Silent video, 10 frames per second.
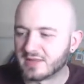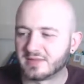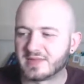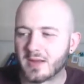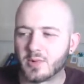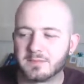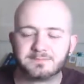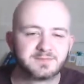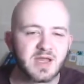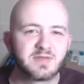That one.
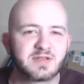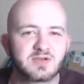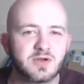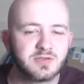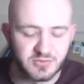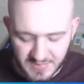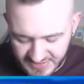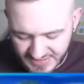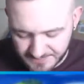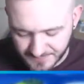I don't think it's got a use on the
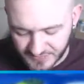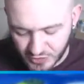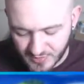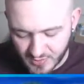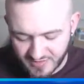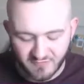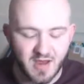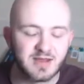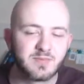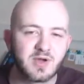team, to be quite
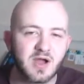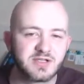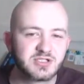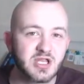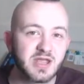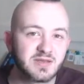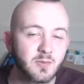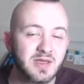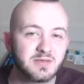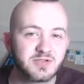frank, but I just like the
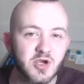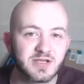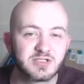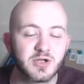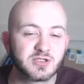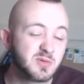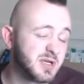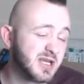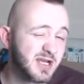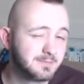way the shinies look, so I'm going to
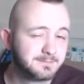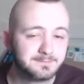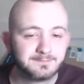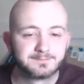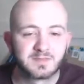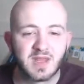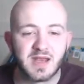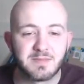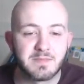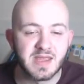get it. And
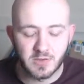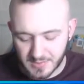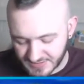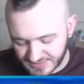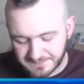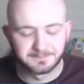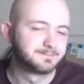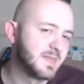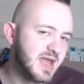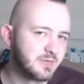it may go on the team
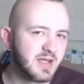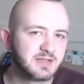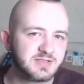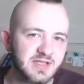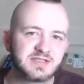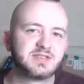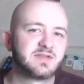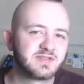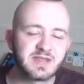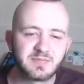anyway, because as I've
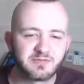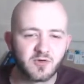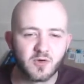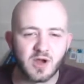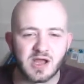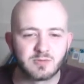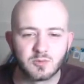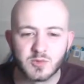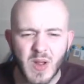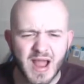said before, I
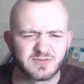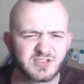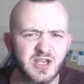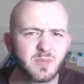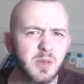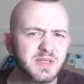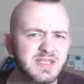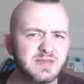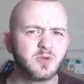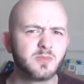will have some on the
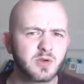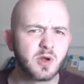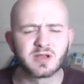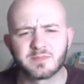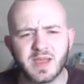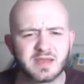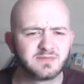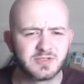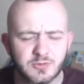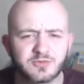team that will be quite competitive
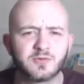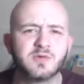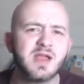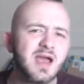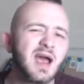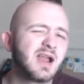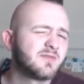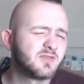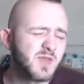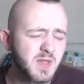and useful, and
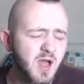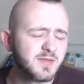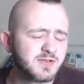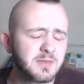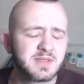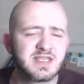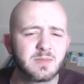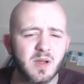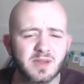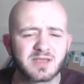I'll have others on the team
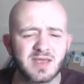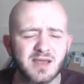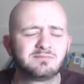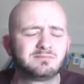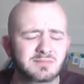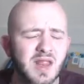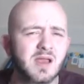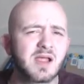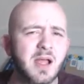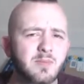that I'm yeah, I
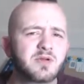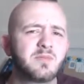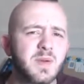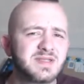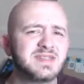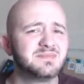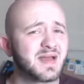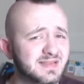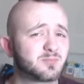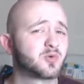like having them on my team.
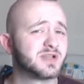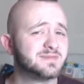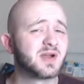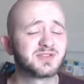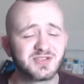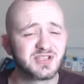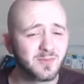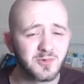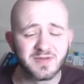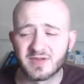That's pretty much the
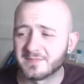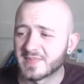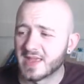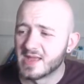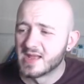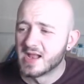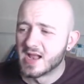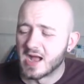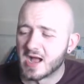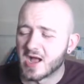summary of it.
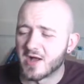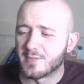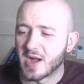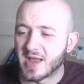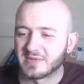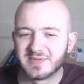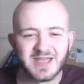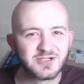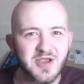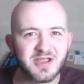I am going to be
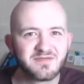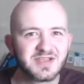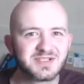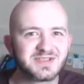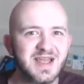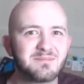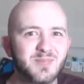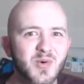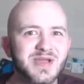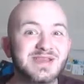getting Dracovish, because that
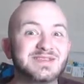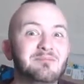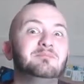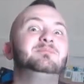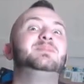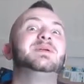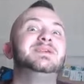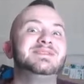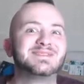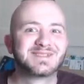boy is a
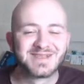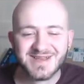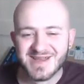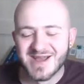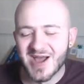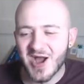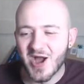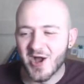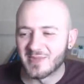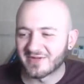beast.
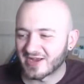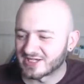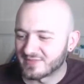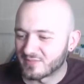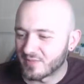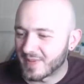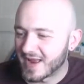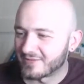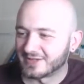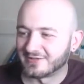And I've actually been
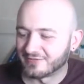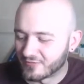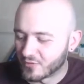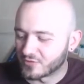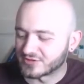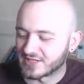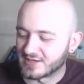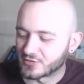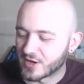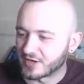preparing for said
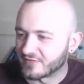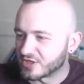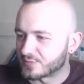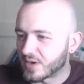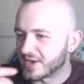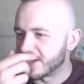Dracovish by